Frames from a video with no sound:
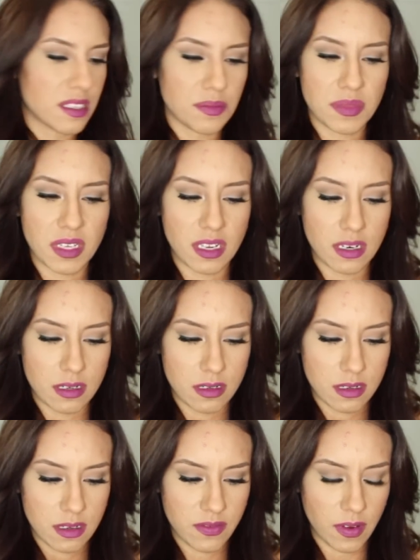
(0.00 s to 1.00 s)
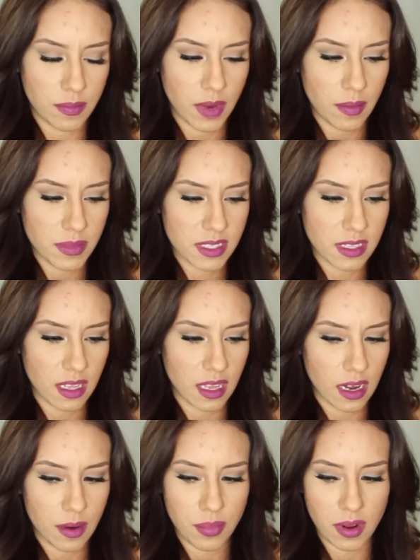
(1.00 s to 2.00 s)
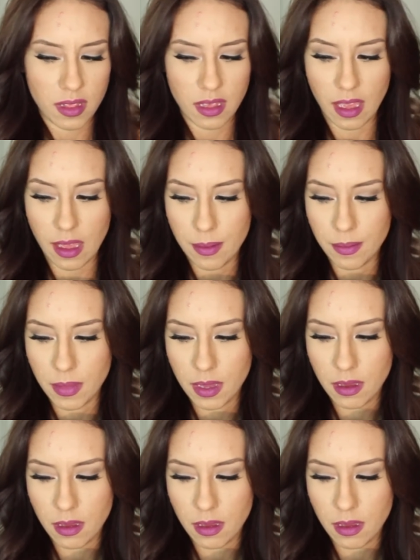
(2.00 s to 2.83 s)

something if i'm not mistaken i probably am